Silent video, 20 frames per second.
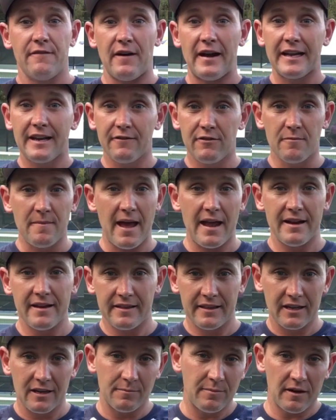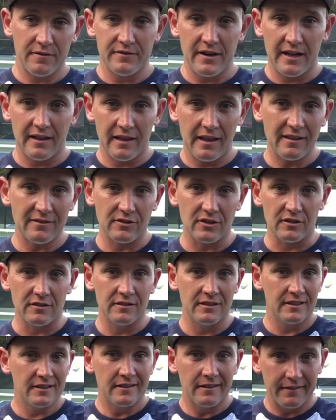If I give them anything above net level,
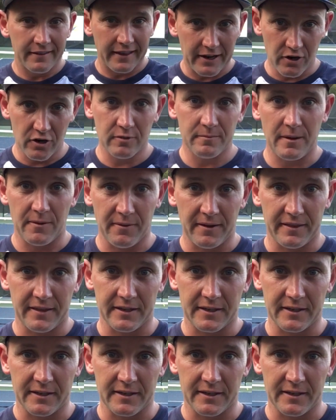they hurt me with